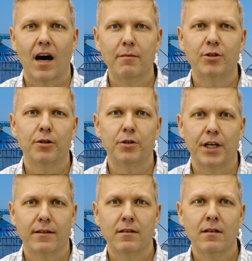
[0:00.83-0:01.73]
I'm Joe
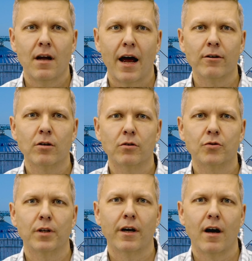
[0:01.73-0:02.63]
Janzen,
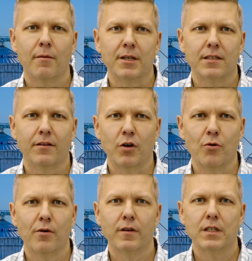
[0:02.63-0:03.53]
agricultural economist at the
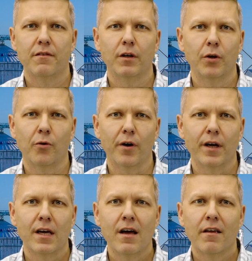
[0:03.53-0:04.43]
University of
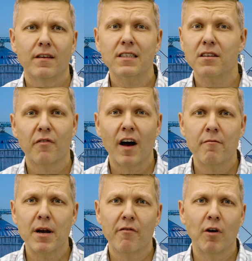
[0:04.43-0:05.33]
Illinois. This is a five
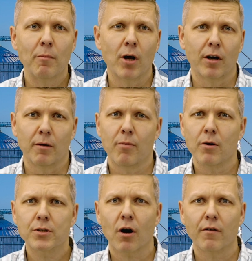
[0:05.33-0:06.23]
minute farm doc on
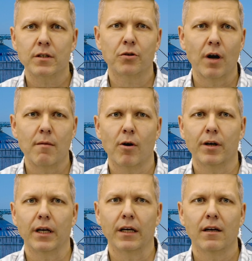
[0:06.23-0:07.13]
post harvest grain
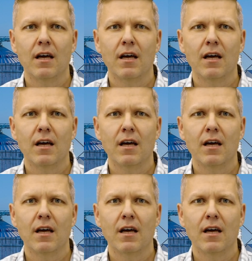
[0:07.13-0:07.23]
marketing.